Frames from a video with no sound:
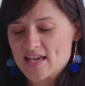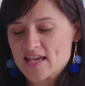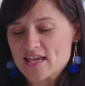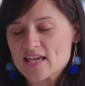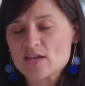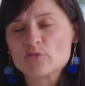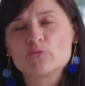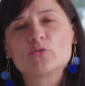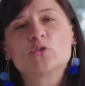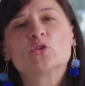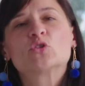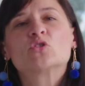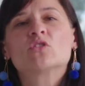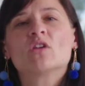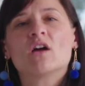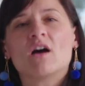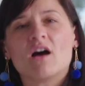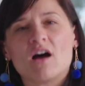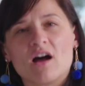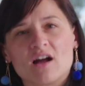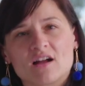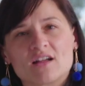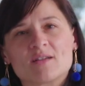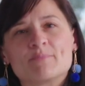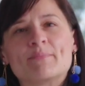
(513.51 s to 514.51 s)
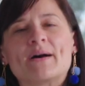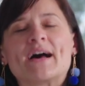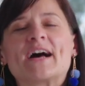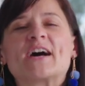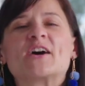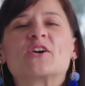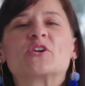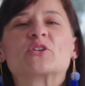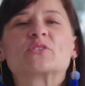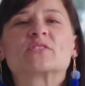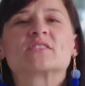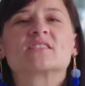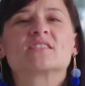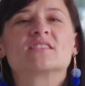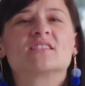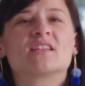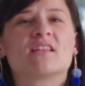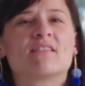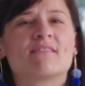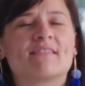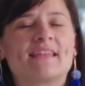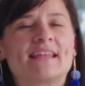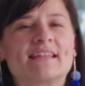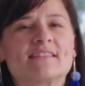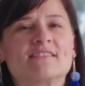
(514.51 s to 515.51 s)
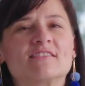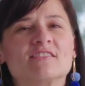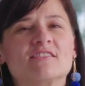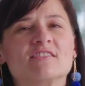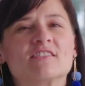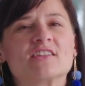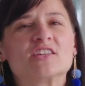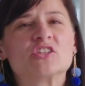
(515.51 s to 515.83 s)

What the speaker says: If you talk about the theater,